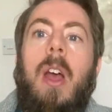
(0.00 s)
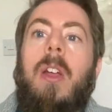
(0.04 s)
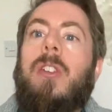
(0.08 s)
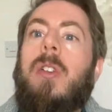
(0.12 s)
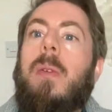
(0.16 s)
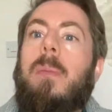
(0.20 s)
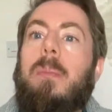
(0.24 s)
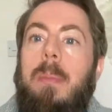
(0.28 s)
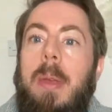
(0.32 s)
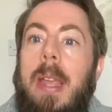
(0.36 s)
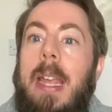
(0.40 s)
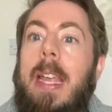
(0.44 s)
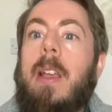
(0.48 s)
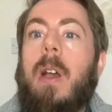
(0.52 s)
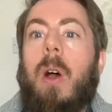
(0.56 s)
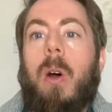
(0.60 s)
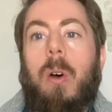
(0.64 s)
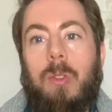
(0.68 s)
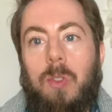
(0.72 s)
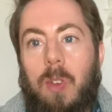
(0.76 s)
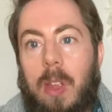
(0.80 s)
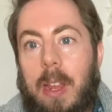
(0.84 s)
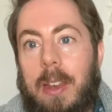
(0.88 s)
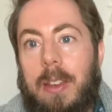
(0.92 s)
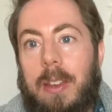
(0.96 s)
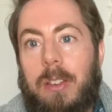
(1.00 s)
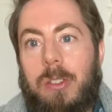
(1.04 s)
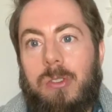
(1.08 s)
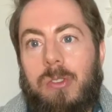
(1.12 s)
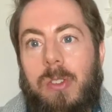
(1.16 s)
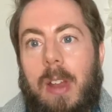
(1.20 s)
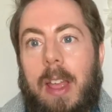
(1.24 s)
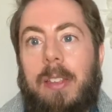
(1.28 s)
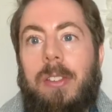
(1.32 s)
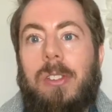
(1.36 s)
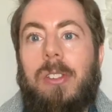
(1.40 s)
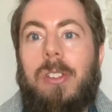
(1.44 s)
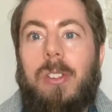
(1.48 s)
to be of
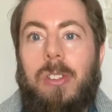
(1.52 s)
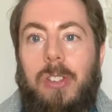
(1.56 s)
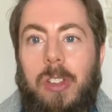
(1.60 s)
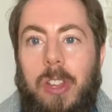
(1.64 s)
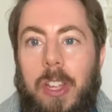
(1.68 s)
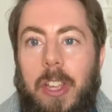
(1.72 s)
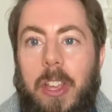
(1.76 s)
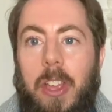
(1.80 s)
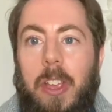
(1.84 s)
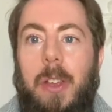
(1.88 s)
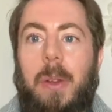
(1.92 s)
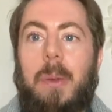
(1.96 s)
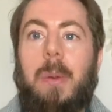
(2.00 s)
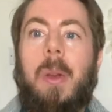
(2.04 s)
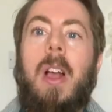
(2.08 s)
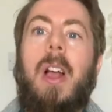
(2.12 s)
interest to you.